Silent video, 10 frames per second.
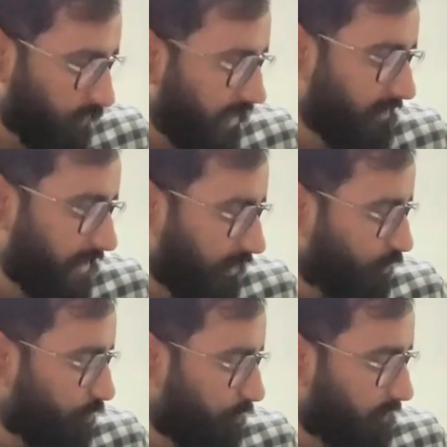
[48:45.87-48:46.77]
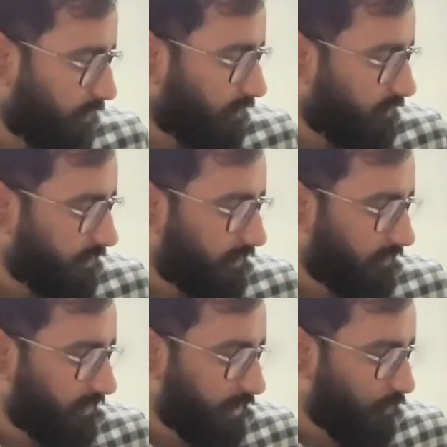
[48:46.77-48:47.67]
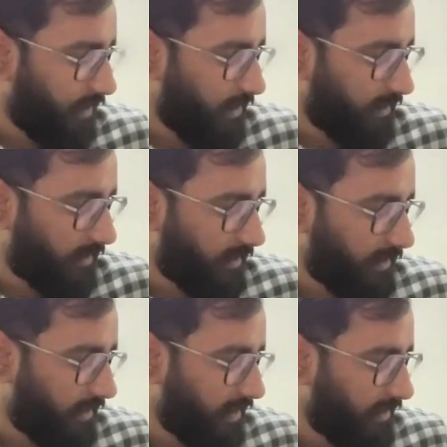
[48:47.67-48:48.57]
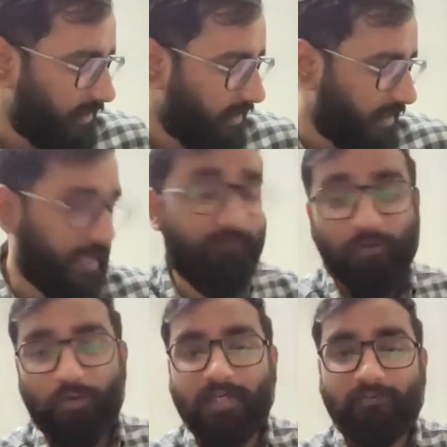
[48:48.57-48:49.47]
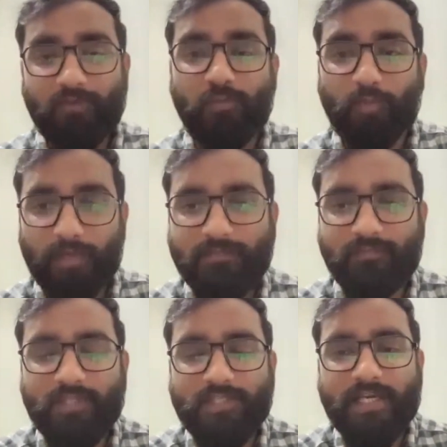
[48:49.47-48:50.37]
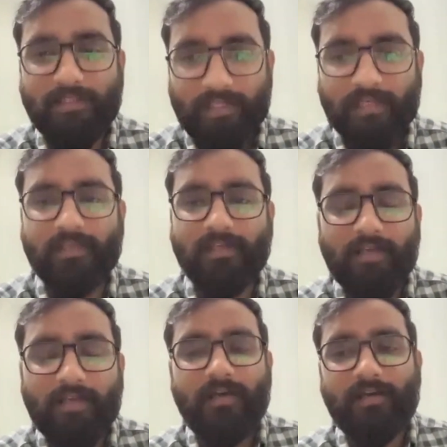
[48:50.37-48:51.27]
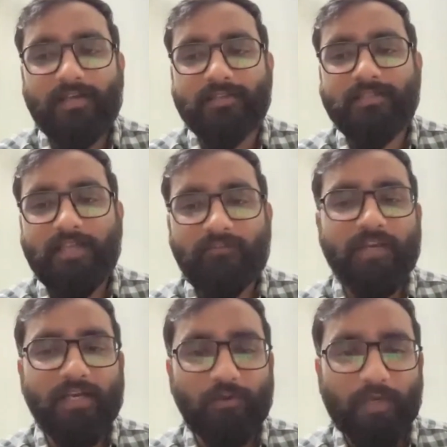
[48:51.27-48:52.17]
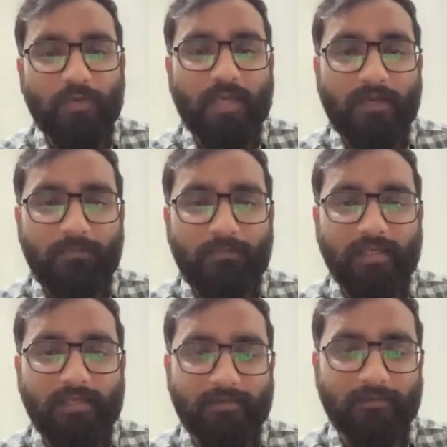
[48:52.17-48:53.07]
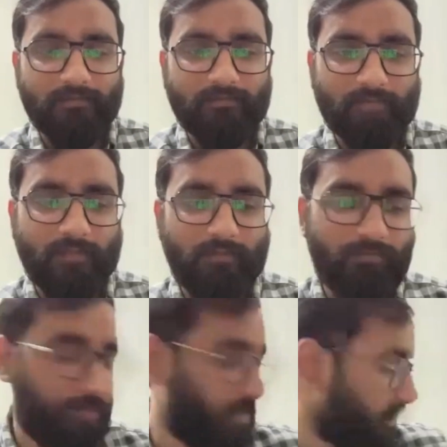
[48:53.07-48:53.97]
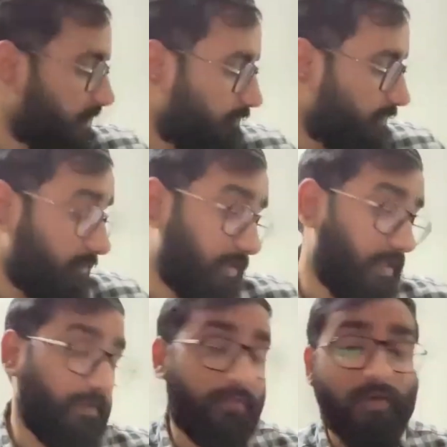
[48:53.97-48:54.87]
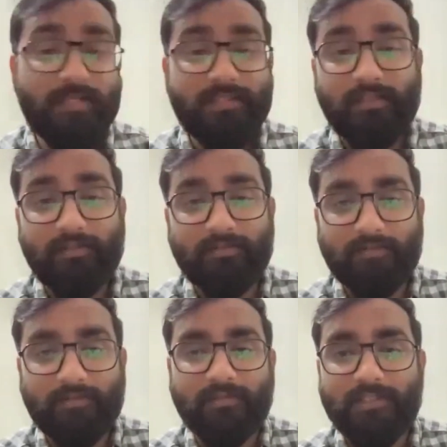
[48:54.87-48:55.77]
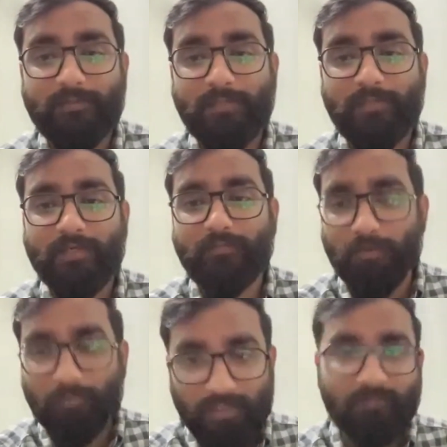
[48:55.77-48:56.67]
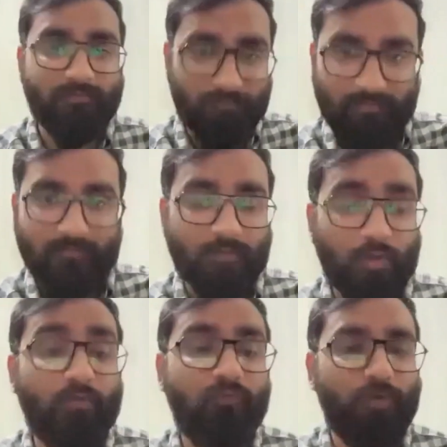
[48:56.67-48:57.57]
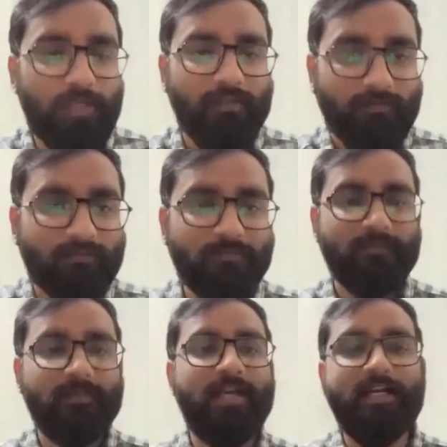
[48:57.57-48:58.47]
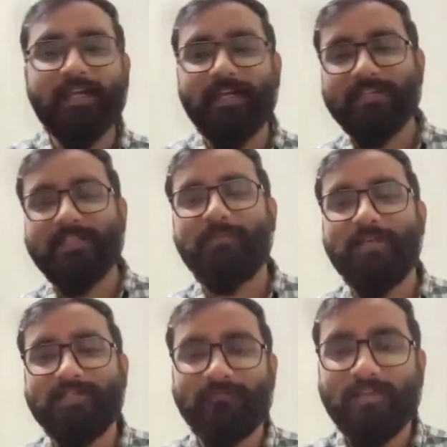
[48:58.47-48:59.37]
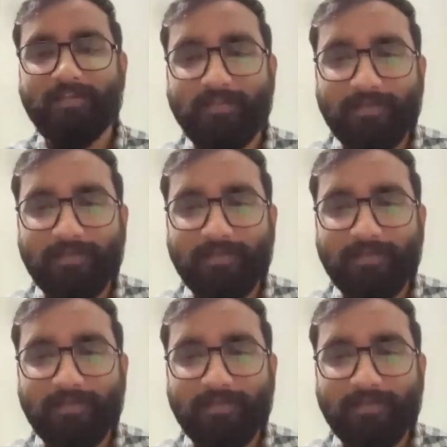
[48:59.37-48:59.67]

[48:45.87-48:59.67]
yeah, thank you so much, because now I have noted a few points which I think is definitely going to help me in in revising this paper, and probably, hopefully, getting it accepted somewhere.